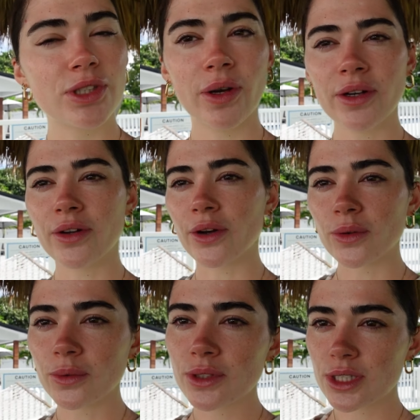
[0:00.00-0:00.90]
So I don't
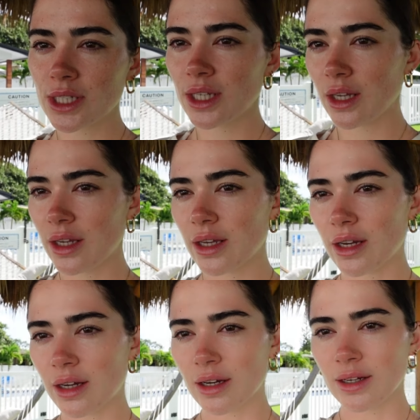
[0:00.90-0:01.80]
know. We'll see
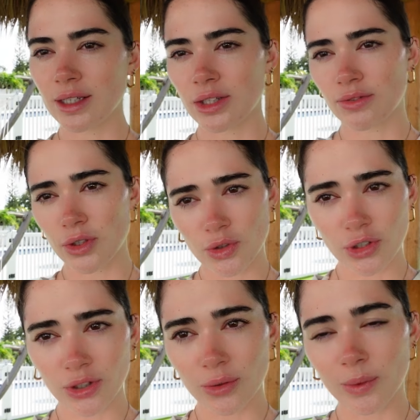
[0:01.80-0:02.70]
uh, in the
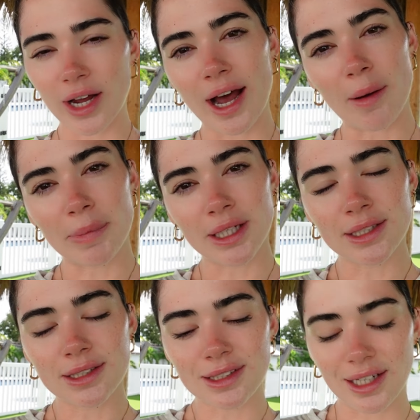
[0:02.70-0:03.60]
future what
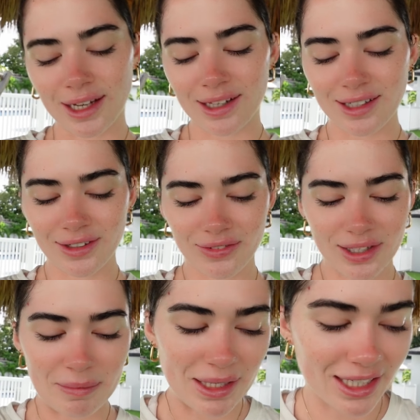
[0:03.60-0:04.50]
happens and if
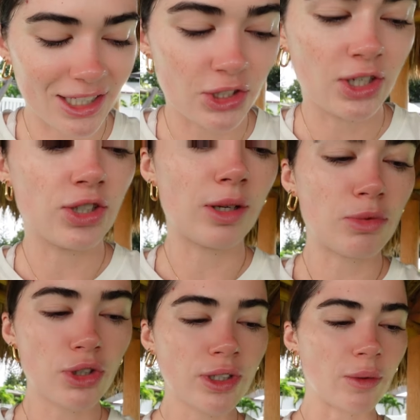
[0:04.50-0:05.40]
they make any changes. I'm
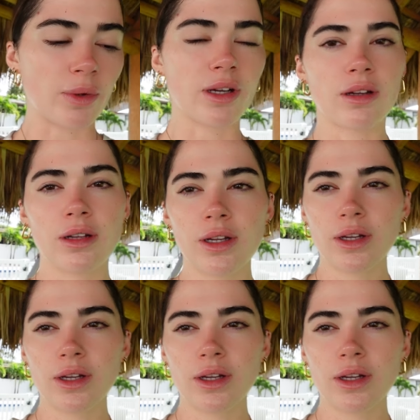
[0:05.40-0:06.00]
sure they will.